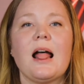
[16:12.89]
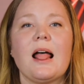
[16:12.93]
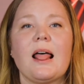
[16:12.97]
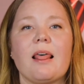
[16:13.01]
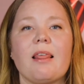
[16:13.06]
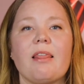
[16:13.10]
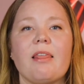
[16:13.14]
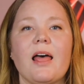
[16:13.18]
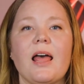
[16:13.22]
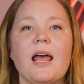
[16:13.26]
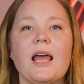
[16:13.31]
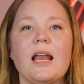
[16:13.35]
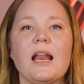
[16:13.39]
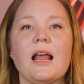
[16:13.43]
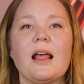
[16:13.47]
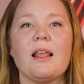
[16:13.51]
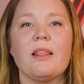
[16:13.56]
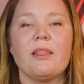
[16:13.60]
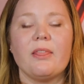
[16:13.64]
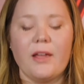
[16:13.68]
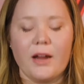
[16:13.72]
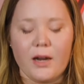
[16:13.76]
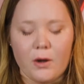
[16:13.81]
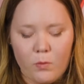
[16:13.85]
That
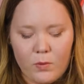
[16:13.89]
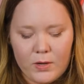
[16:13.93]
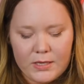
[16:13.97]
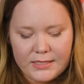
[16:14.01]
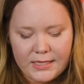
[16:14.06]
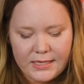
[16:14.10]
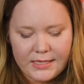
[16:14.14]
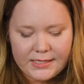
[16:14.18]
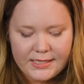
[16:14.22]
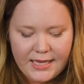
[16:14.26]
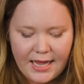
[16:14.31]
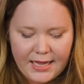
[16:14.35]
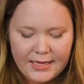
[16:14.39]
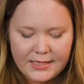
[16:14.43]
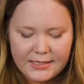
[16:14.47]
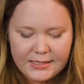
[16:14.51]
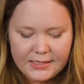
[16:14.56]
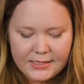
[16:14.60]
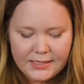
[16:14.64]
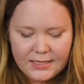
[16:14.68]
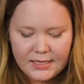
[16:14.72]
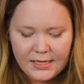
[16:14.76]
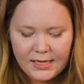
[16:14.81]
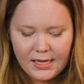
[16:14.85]
there was a
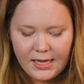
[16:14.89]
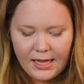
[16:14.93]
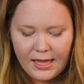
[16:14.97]
sense